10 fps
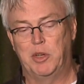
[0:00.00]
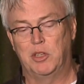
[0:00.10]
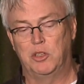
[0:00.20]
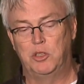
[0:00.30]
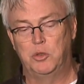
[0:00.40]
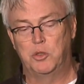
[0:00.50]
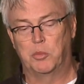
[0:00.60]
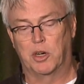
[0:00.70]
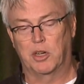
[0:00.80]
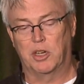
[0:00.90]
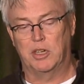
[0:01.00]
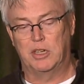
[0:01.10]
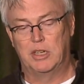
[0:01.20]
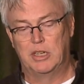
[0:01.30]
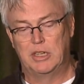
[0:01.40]
in the used market
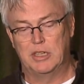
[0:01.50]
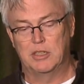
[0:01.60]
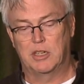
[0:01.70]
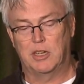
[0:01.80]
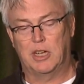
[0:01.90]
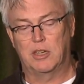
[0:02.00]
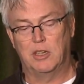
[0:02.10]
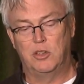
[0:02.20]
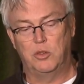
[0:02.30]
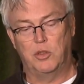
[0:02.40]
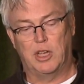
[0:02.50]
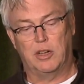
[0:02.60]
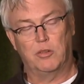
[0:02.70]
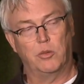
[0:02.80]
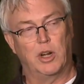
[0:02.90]
is connected to that
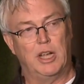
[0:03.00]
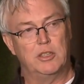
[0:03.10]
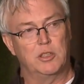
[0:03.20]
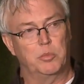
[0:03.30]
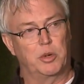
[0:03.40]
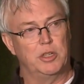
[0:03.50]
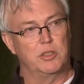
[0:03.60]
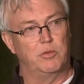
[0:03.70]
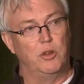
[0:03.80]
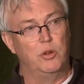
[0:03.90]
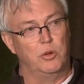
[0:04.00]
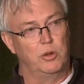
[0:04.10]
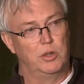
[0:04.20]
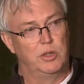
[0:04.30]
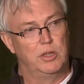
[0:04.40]
rising price of new.
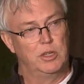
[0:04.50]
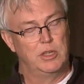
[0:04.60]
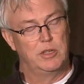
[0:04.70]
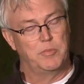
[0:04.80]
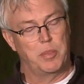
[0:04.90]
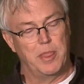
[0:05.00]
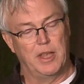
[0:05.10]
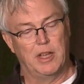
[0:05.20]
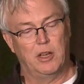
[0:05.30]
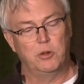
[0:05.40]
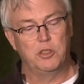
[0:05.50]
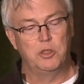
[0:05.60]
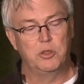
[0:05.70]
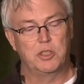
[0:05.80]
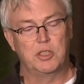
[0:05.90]
And I always
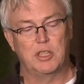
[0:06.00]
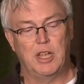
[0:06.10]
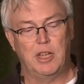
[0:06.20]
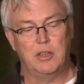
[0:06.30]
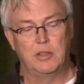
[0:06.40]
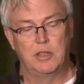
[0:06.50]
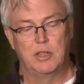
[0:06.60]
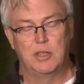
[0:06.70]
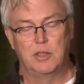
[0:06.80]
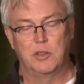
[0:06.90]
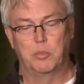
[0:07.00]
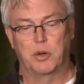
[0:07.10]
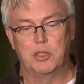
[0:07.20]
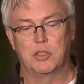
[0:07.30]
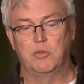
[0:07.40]
used to say the
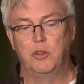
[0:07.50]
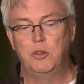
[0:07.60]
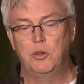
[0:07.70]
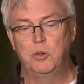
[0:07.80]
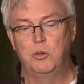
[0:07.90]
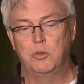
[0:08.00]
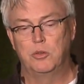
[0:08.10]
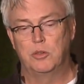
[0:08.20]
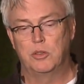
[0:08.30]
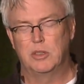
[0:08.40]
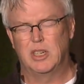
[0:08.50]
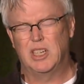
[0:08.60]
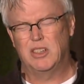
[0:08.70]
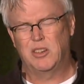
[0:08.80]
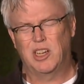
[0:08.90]
price of new,
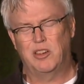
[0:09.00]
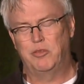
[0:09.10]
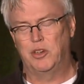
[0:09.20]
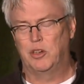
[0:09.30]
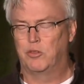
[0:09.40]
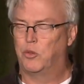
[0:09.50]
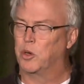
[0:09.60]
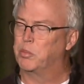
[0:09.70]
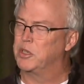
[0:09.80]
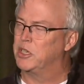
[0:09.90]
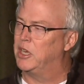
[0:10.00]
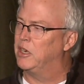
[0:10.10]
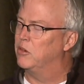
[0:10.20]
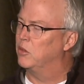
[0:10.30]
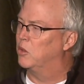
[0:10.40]
I would kind of figure 4%,
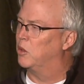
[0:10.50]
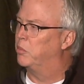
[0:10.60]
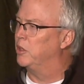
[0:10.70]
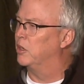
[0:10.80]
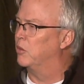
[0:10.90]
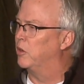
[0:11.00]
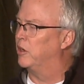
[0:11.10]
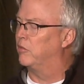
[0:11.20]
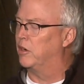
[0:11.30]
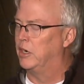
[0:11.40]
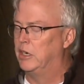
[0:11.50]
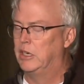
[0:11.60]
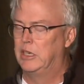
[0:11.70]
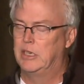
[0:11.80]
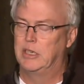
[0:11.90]
it would go up a year, whatever,
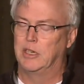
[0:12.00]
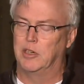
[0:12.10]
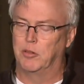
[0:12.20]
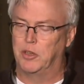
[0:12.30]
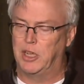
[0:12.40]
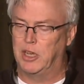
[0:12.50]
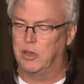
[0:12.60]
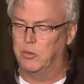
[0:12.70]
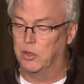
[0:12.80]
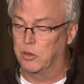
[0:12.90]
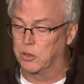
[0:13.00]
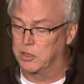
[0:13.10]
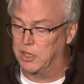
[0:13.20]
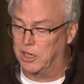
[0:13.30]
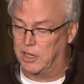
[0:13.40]
give or take. Well, of course,
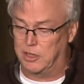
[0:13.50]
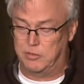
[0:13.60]
that got